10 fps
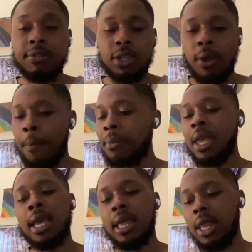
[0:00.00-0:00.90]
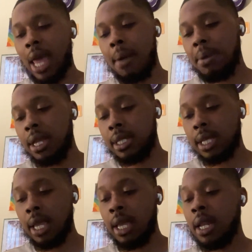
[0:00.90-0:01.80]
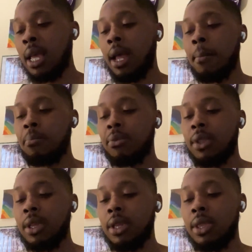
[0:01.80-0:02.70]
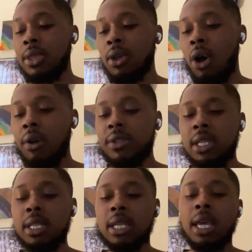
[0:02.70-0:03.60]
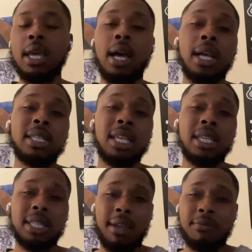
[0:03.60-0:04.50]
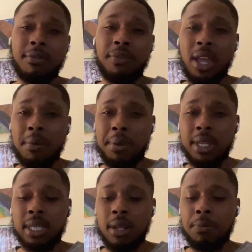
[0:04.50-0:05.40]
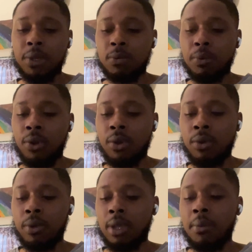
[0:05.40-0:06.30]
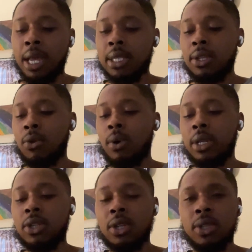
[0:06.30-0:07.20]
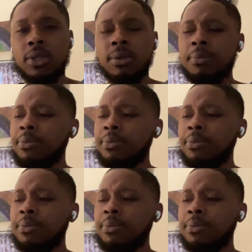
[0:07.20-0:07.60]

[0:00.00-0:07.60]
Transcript: So that being said, the offseason chaos that's left the fan base in Pittsburgh with them asking questions,